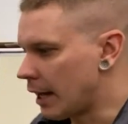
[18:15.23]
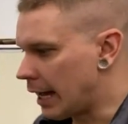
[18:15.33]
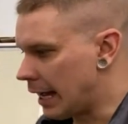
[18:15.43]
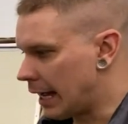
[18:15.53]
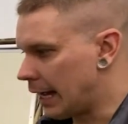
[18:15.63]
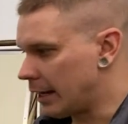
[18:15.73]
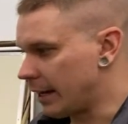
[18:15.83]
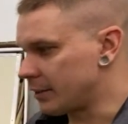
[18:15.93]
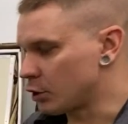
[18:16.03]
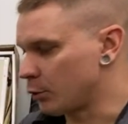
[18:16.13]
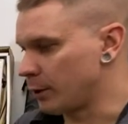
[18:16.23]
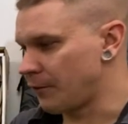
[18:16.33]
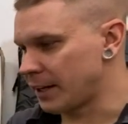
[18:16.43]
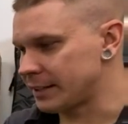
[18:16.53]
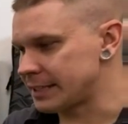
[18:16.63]
Uh, as
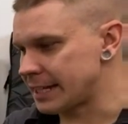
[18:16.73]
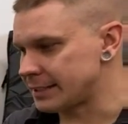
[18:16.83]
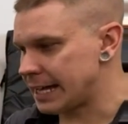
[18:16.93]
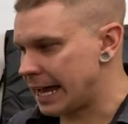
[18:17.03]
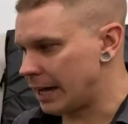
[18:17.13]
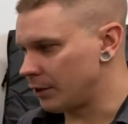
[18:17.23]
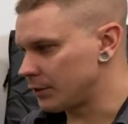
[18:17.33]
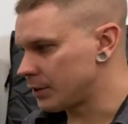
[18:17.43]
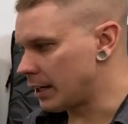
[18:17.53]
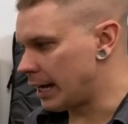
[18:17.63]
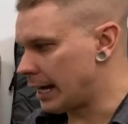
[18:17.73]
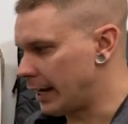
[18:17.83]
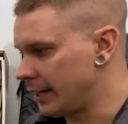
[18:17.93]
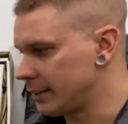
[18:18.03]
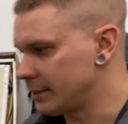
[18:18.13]
horrific as that sounds, uh,
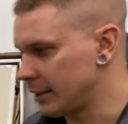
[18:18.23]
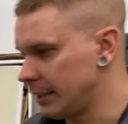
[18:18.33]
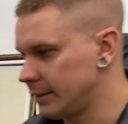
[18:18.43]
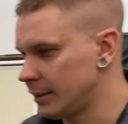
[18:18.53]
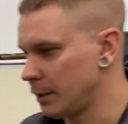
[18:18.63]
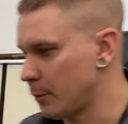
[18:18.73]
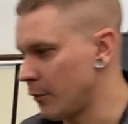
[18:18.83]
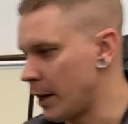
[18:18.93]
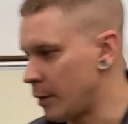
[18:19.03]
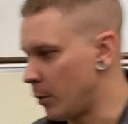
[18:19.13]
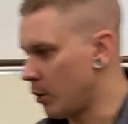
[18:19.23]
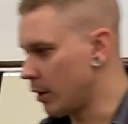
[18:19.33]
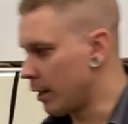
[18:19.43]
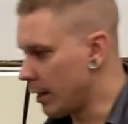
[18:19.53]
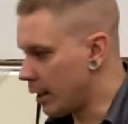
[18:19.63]
it is easily preventable.
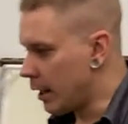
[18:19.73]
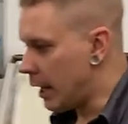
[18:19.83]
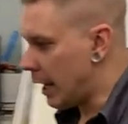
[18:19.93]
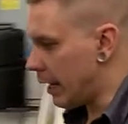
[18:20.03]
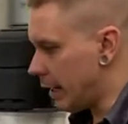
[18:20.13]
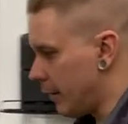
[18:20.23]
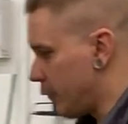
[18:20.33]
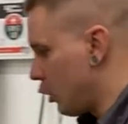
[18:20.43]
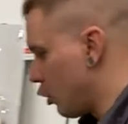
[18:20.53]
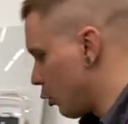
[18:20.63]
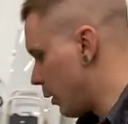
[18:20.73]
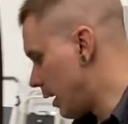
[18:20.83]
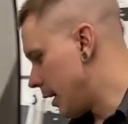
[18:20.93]
Uh, if you